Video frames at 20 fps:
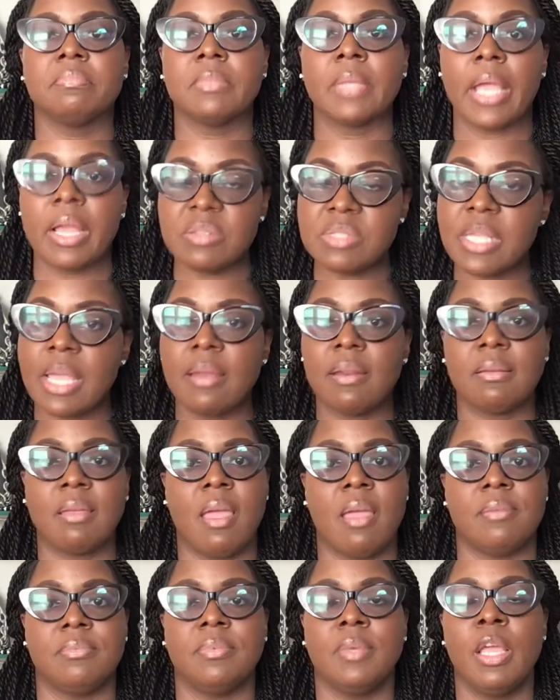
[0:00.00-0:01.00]
I say it
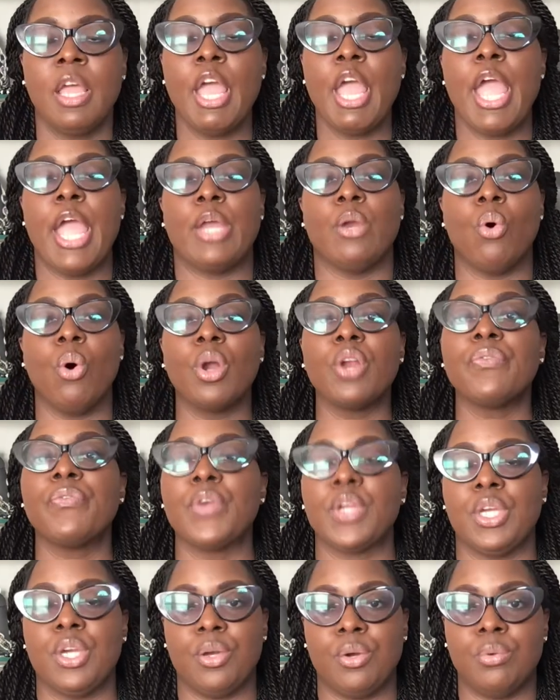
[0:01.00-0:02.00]
again. In order for
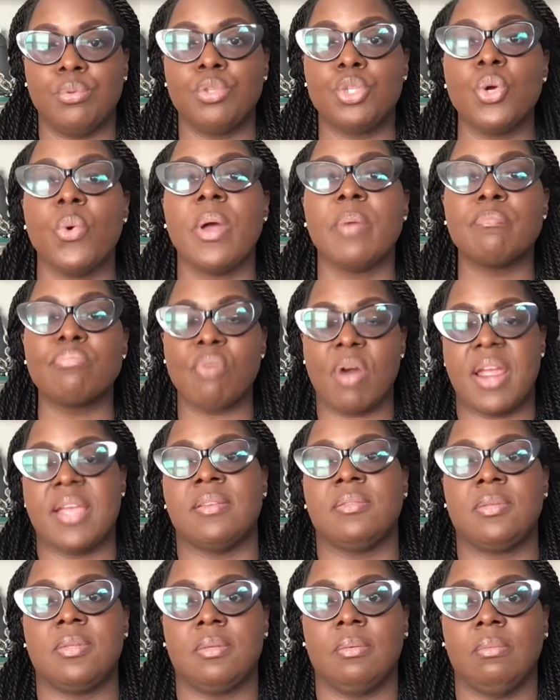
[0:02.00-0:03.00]
you to
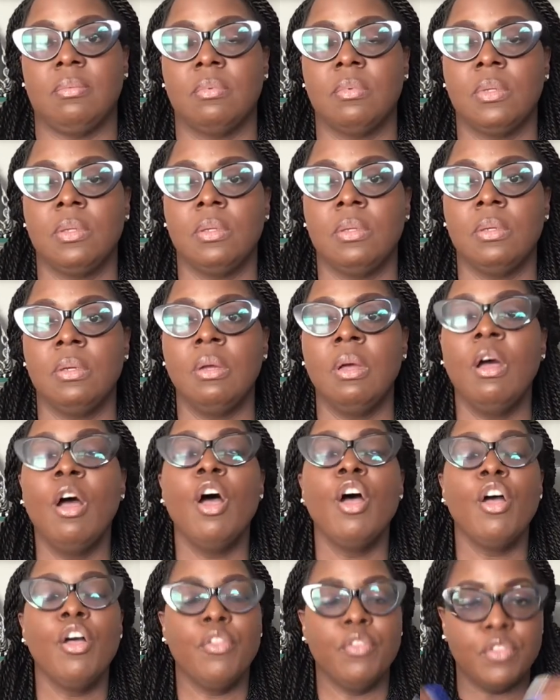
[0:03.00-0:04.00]
embrace
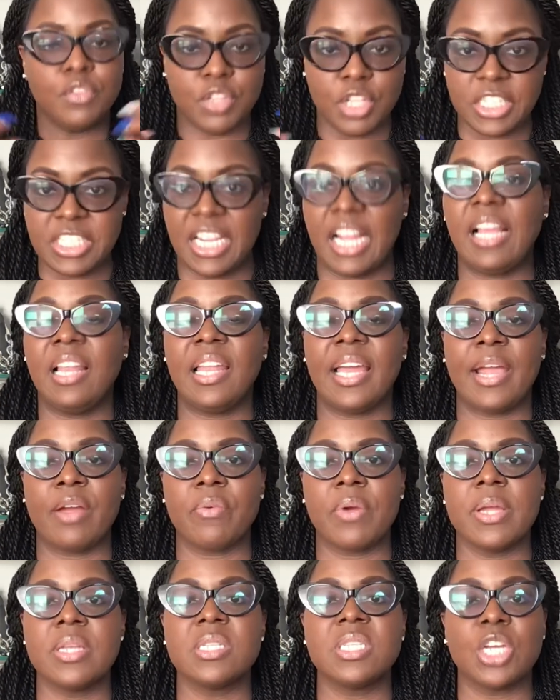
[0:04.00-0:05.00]
the
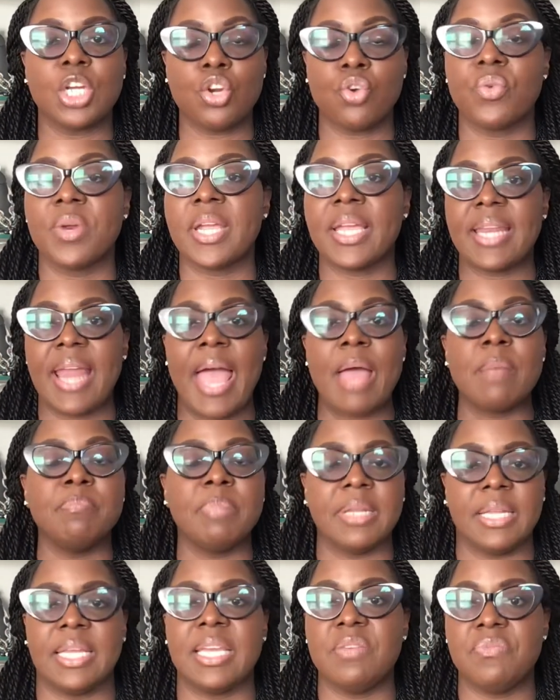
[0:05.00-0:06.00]
declare it, decree it, and
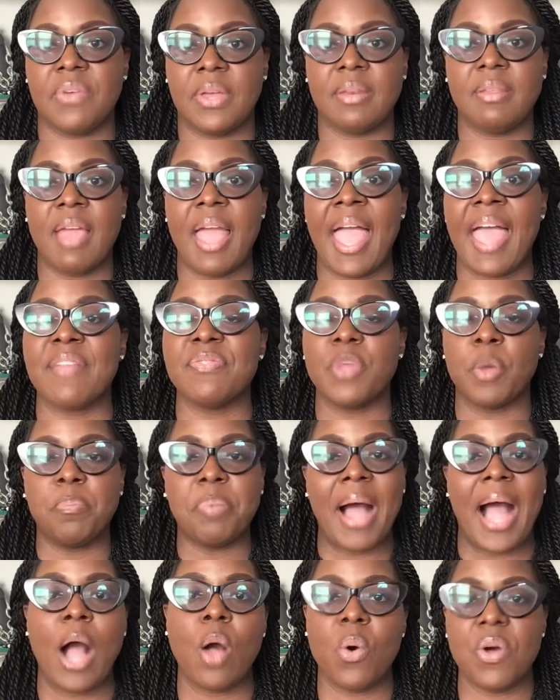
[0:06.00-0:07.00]
believe it, and the
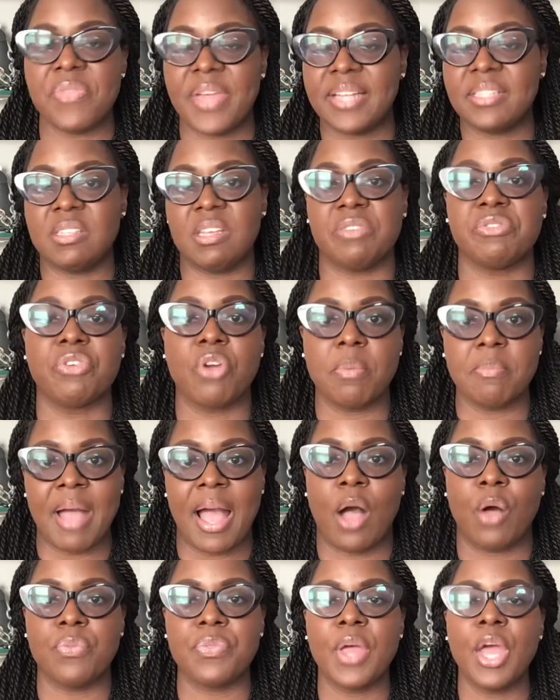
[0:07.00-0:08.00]
power that's in your
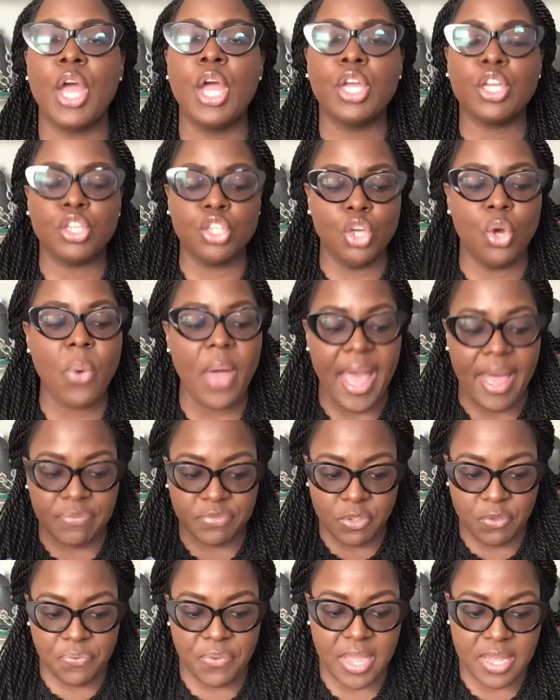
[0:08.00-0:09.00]
mouth, you have
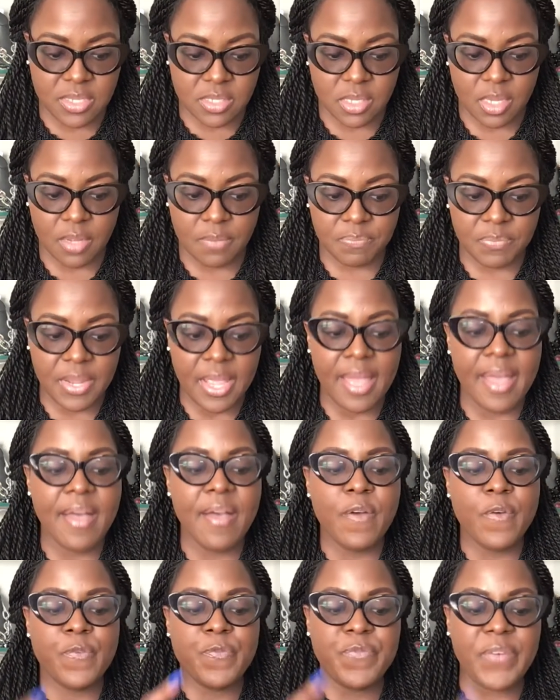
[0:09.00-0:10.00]
to face it.
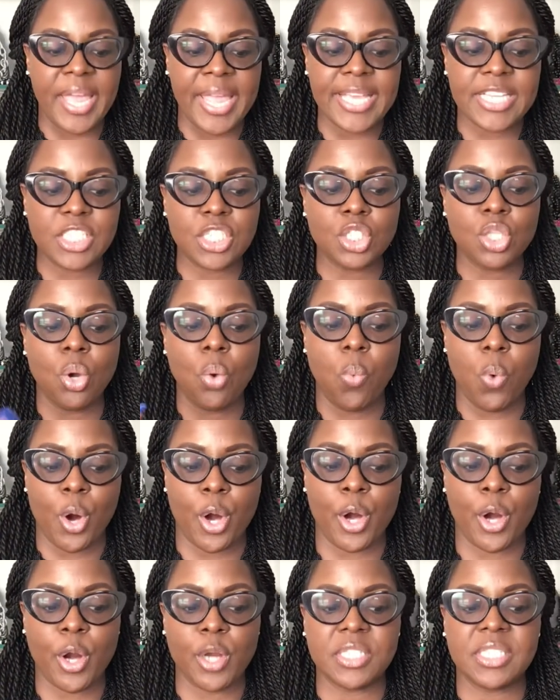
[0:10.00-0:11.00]
Face the
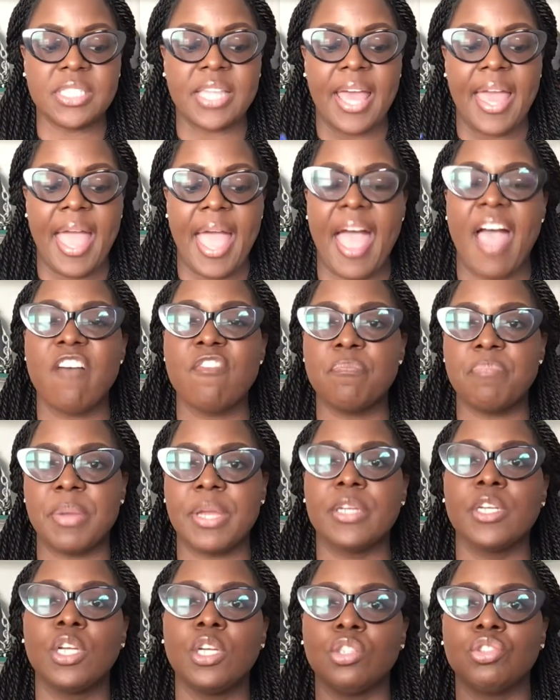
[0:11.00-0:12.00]
words that have
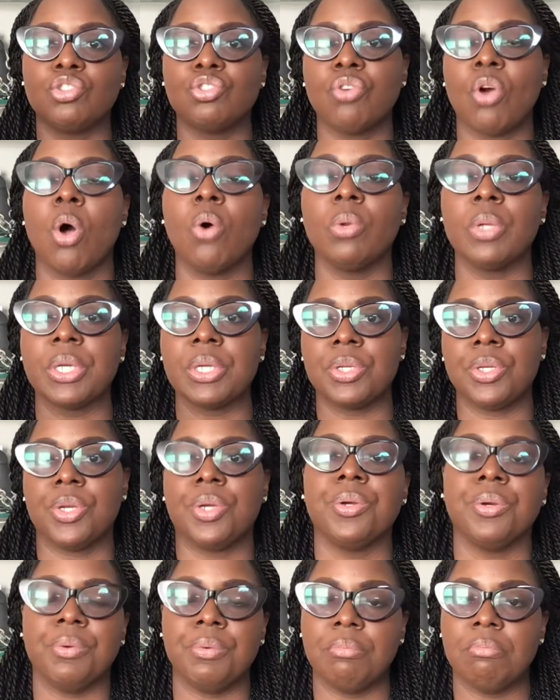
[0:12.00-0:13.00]
been controlling
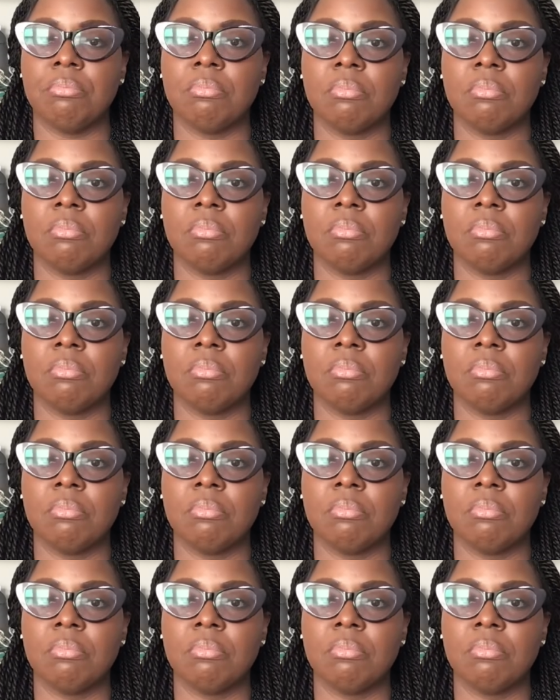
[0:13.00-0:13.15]
you.